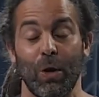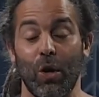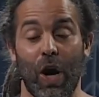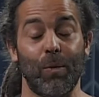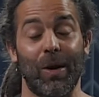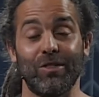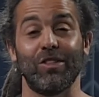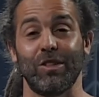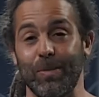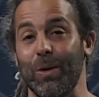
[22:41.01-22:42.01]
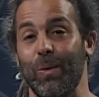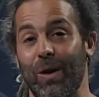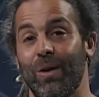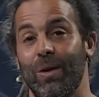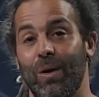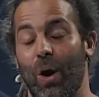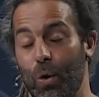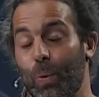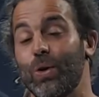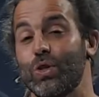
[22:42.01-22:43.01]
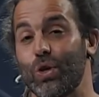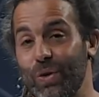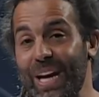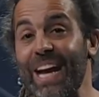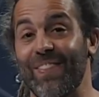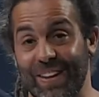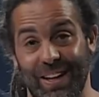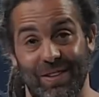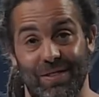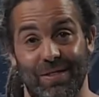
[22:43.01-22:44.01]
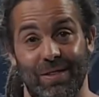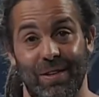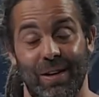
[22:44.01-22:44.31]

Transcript: God wants us to be aware our words create things,